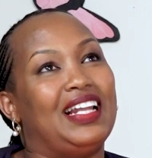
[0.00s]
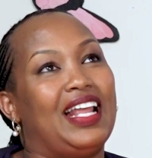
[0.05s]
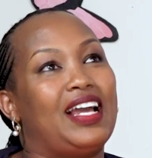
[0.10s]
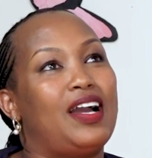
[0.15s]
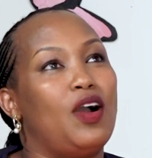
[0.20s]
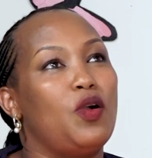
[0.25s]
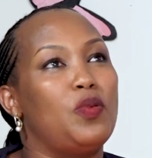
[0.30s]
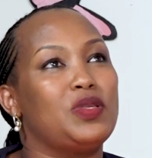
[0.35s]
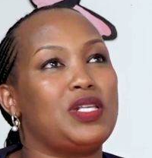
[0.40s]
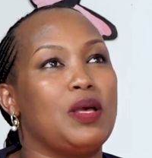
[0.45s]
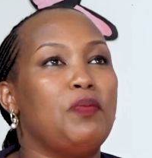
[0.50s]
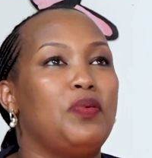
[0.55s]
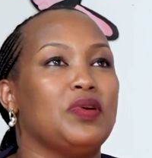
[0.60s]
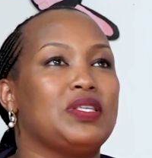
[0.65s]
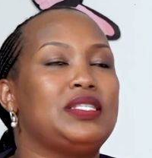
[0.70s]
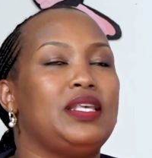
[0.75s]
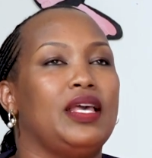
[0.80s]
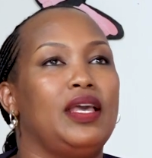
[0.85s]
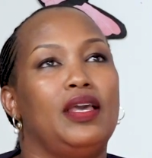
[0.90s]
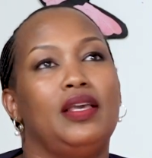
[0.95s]
like how some people
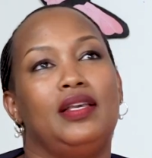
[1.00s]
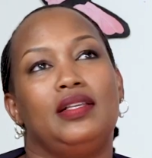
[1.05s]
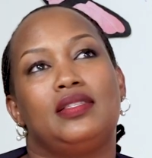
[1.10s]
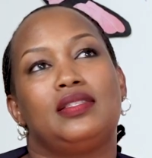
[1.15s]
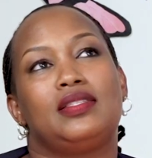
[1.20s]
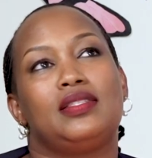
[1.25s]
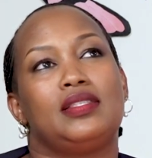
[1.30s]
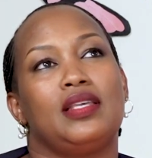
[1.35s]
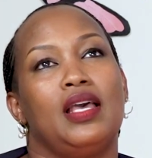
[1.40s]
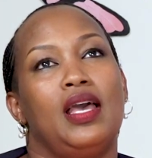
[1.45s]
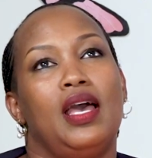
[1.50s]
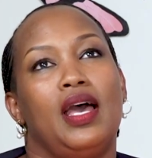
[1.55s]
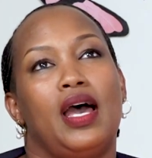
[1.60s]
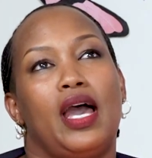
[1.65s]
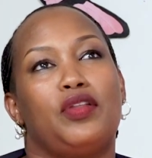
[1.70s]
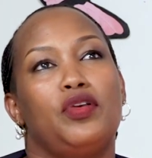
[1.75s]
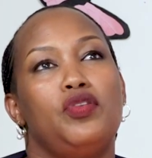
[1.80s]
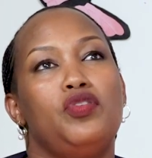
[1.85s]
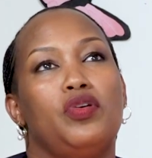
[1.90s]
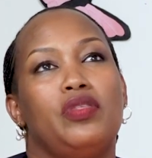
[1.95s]
say it's,
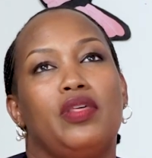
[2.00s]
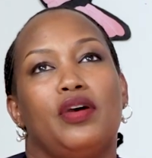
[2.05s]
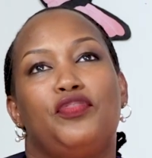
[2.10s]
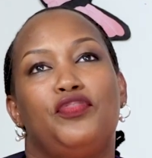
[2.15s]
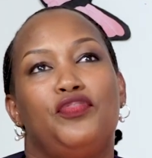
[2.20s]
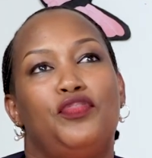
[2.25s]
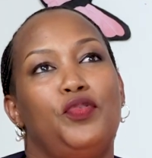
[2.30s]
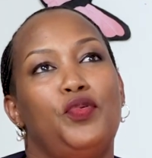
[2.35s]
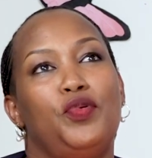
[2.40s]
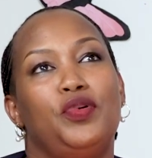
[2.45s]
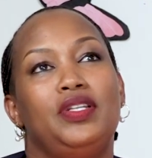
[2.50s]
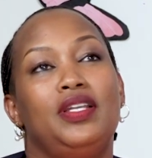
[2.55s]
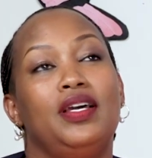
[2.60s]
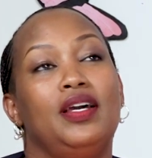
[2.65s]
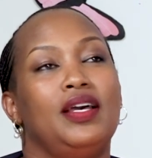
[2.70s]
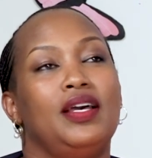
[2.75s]
I don't know, the food.